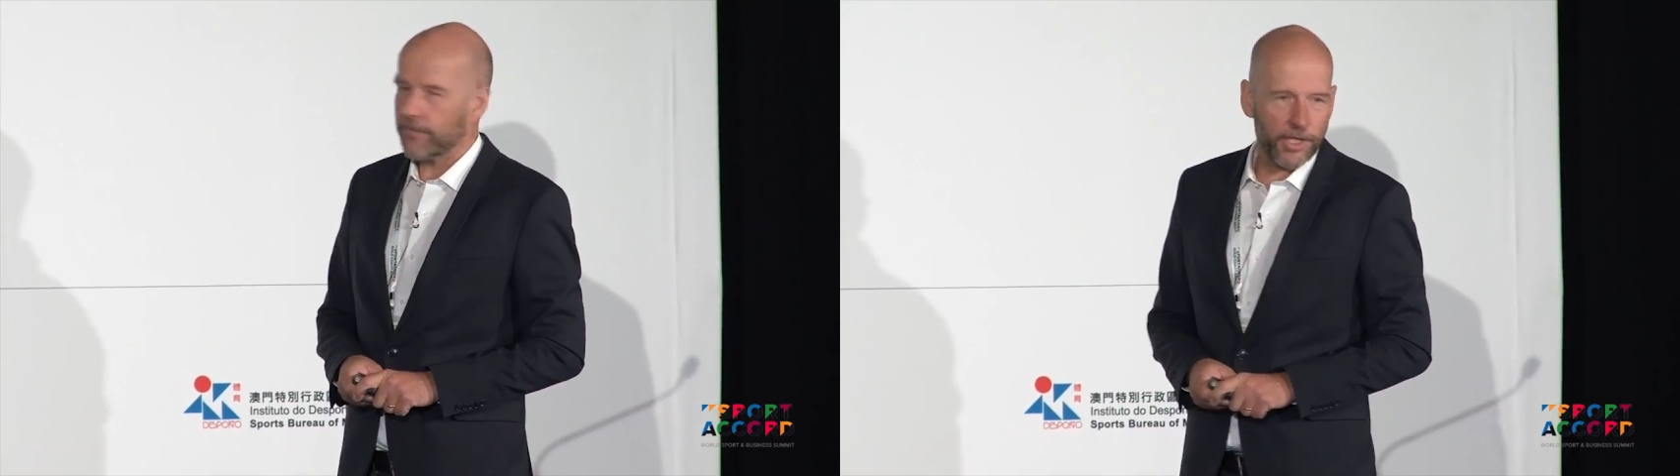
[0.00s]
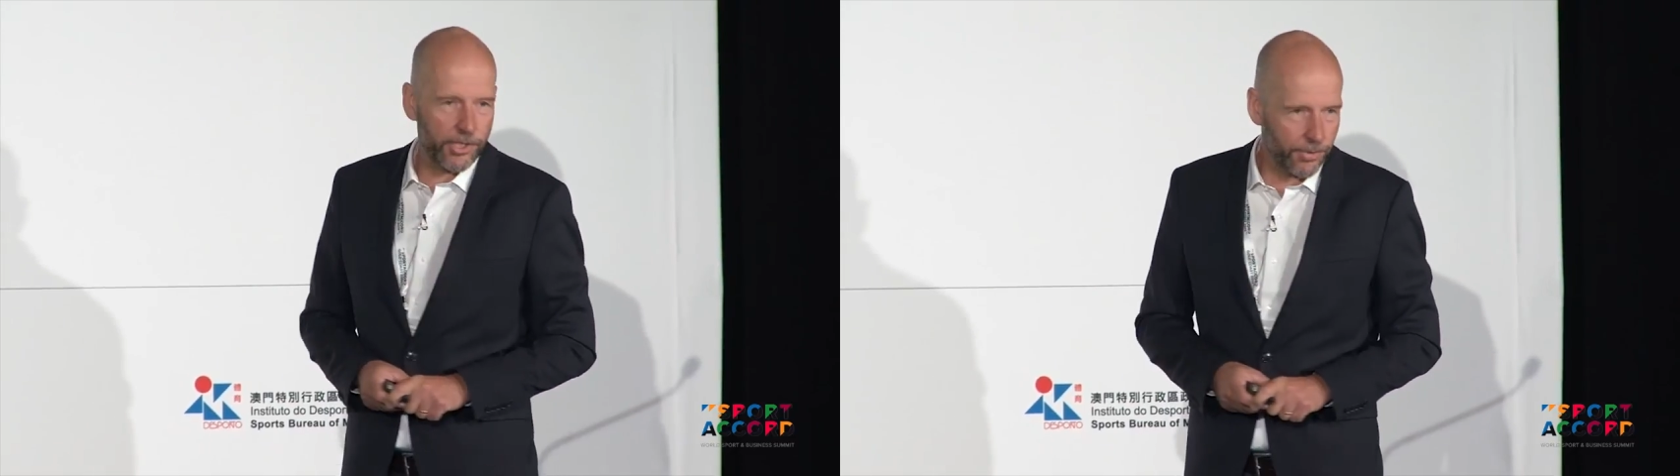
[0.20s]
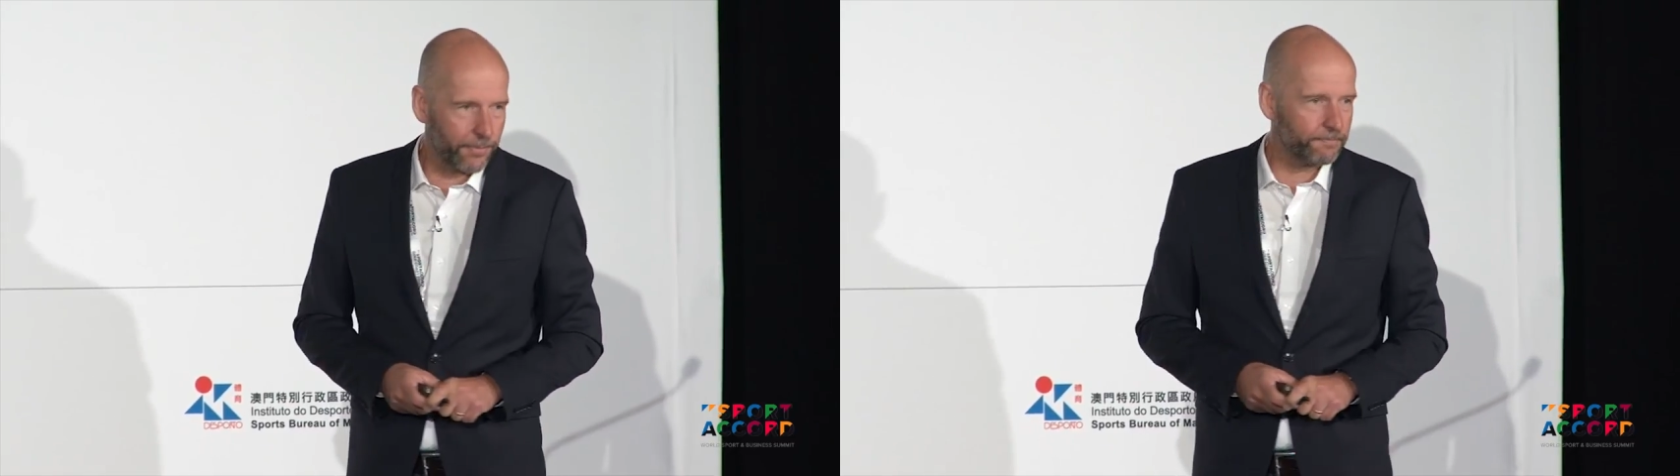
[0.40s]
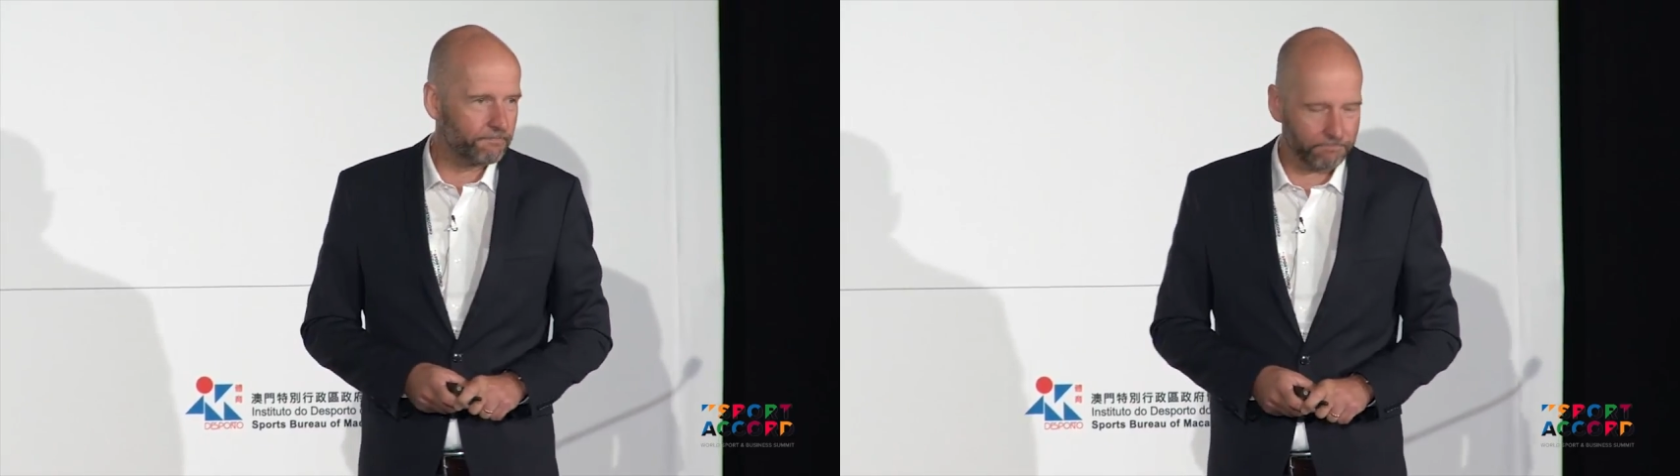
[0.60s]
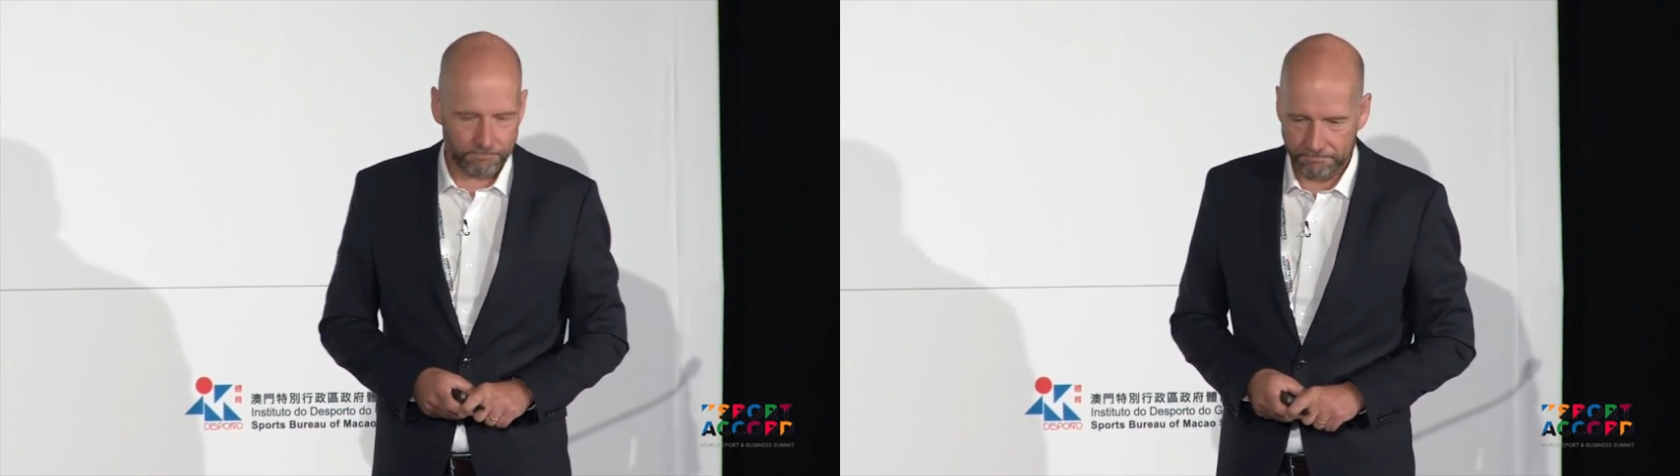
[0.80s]
Thank you.
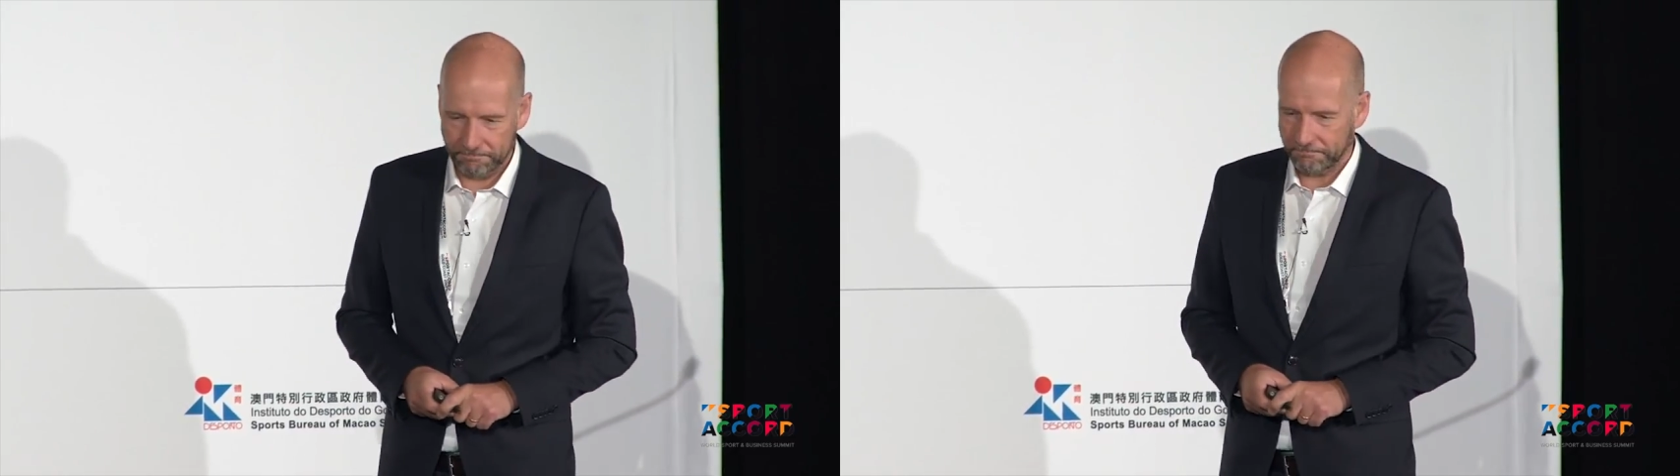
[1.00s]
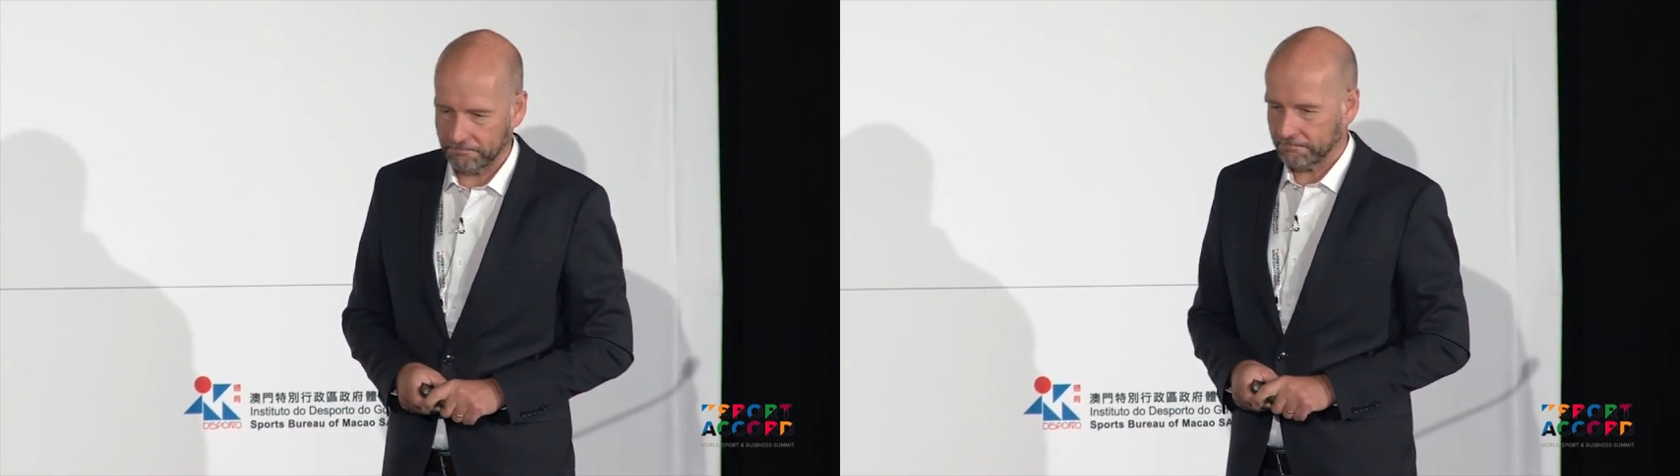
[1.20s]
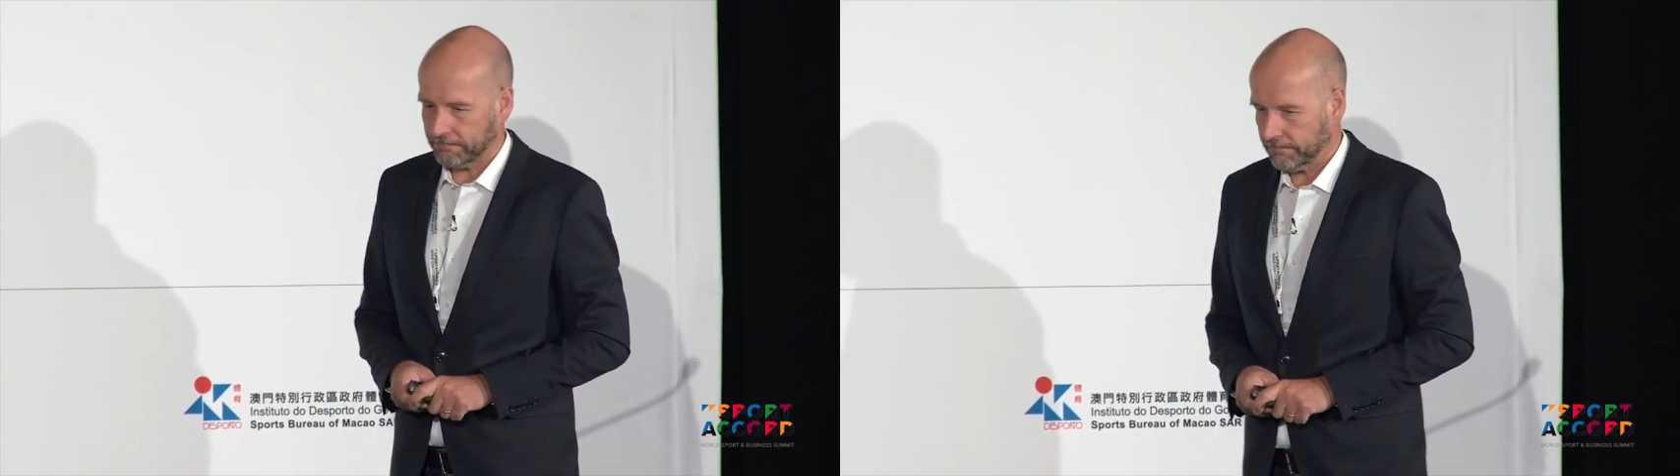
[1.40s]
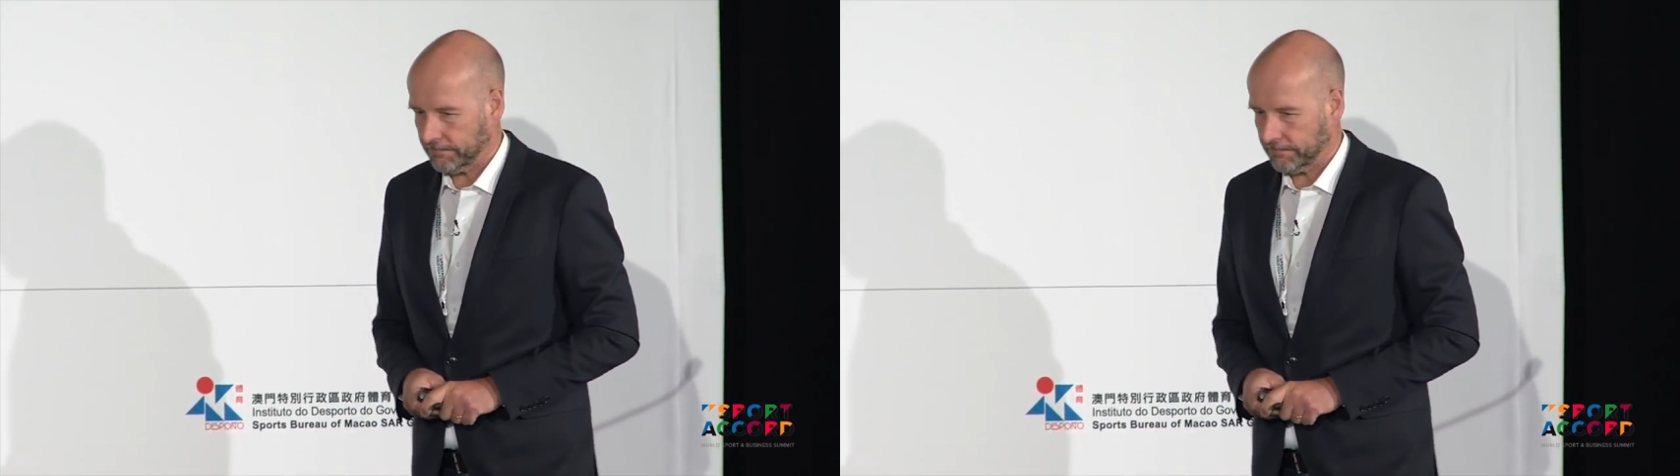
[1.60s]
Thank